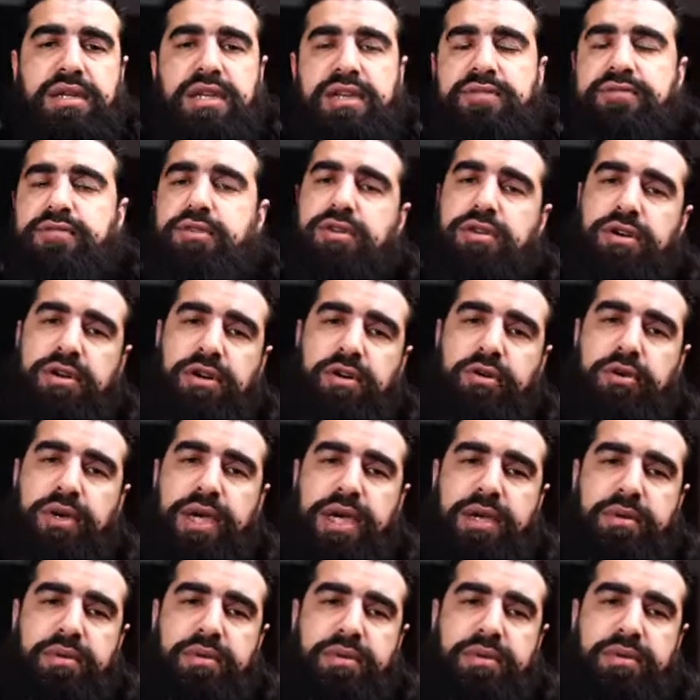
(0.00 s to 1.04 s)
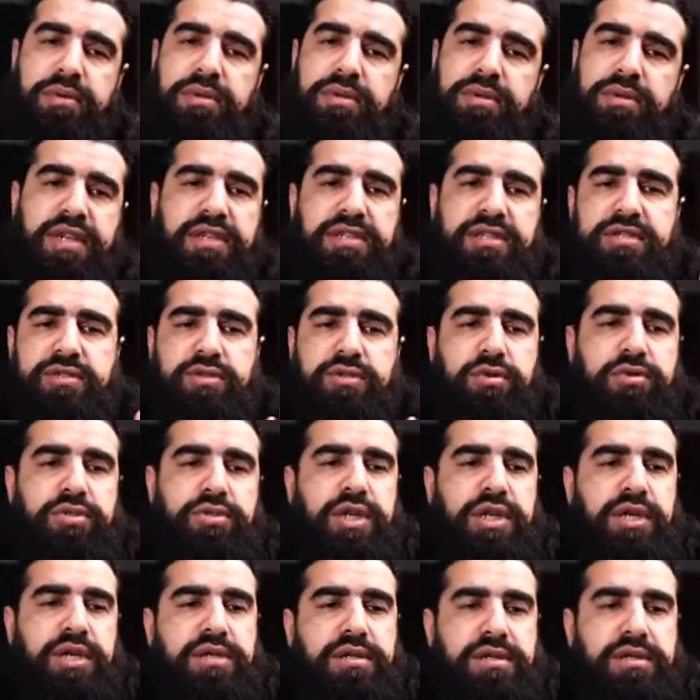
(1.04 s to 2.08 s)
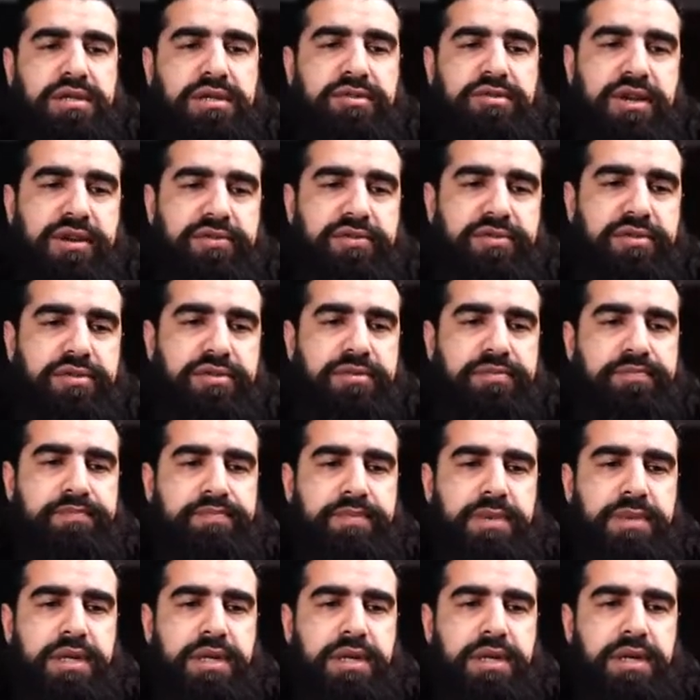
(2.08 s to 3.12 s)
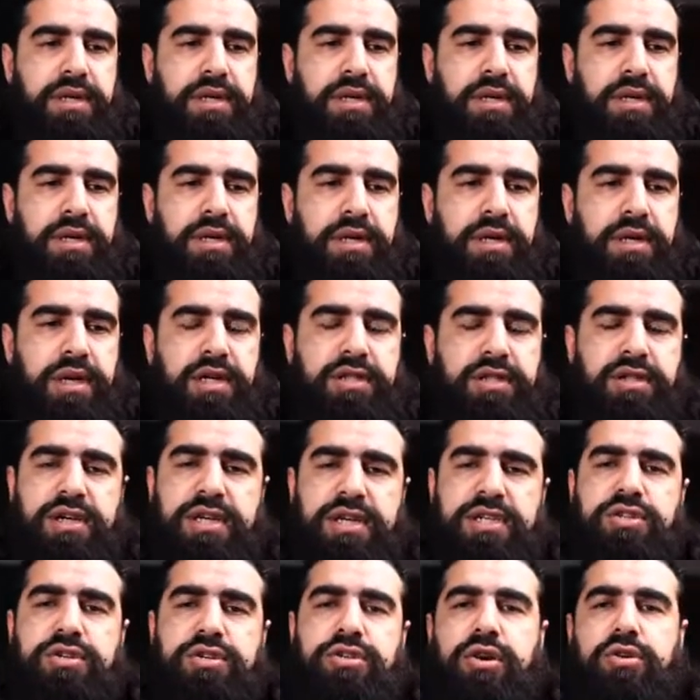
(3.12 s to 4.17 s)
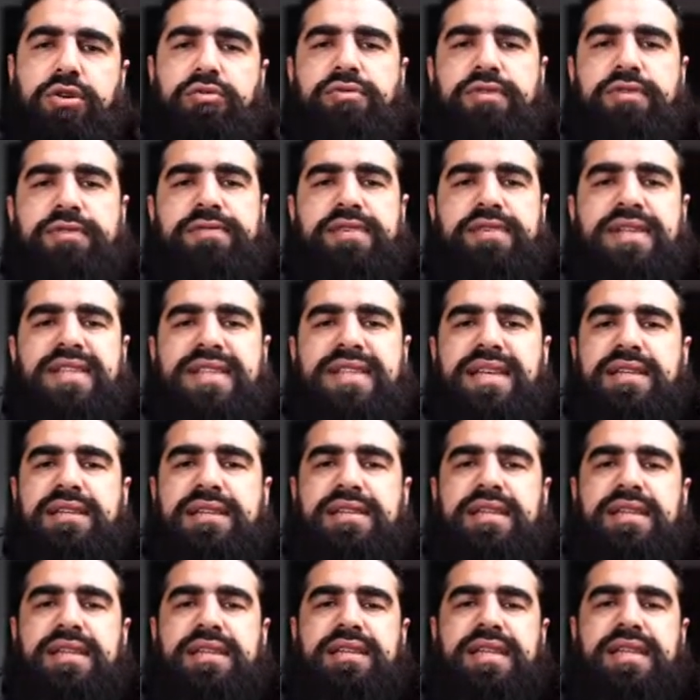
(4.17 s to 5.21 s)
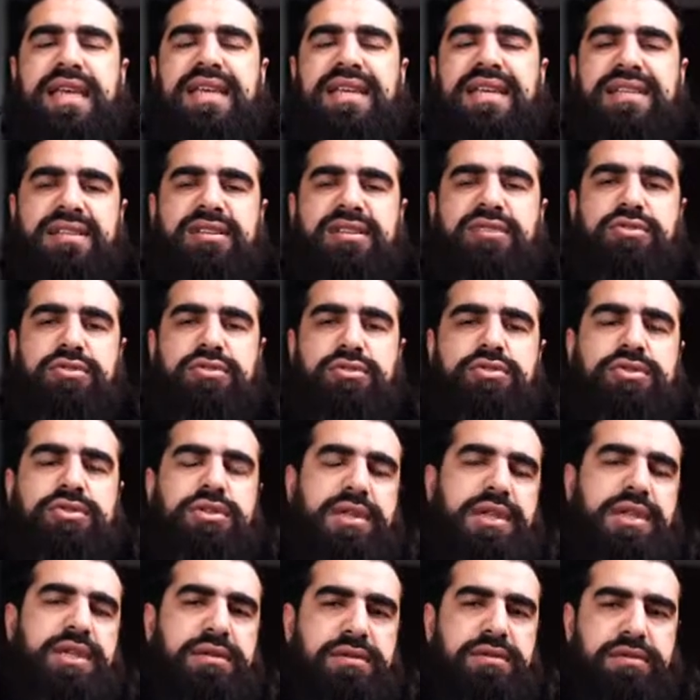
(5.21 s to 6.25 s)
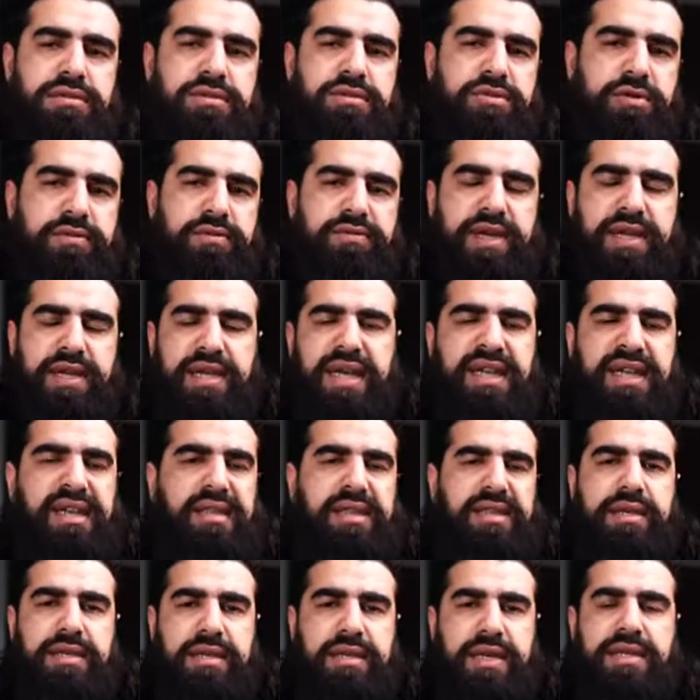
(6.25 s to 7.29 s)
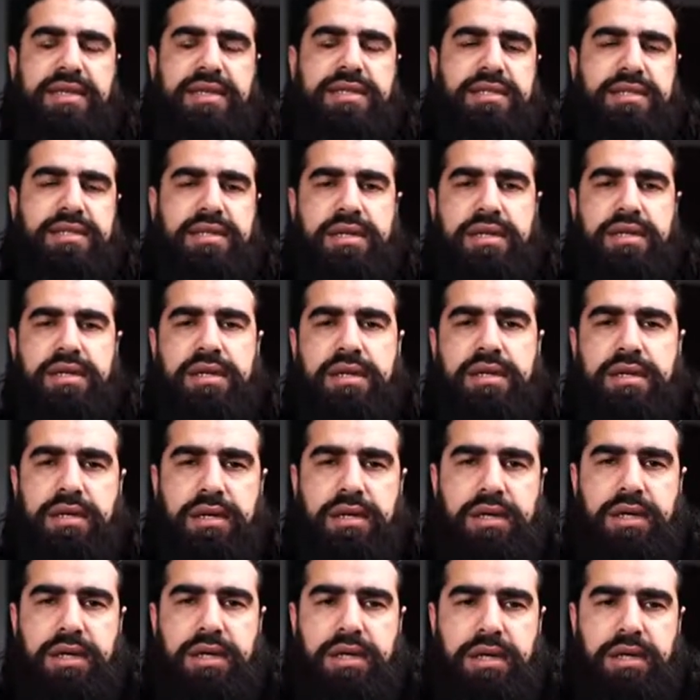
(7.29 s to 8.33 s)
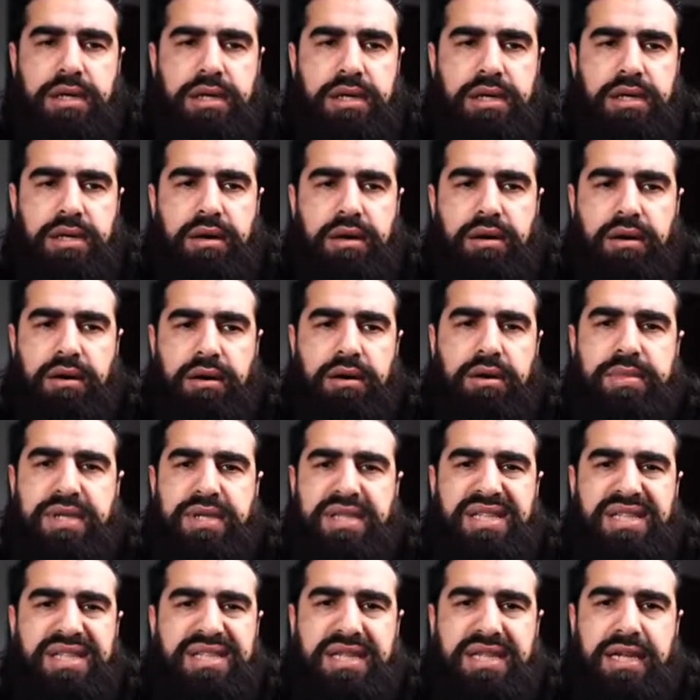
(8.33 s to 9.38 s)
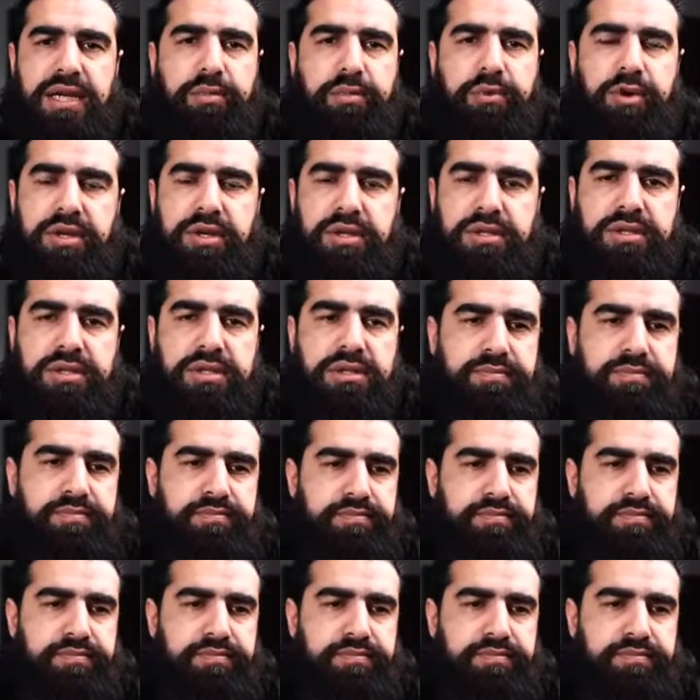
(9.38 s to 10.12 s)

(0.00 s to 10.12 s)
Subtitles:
If you're not okay, then don't check. You don't have to. As long as you know roughly that there isn't usually sort of like anything that is haram in these kind of products.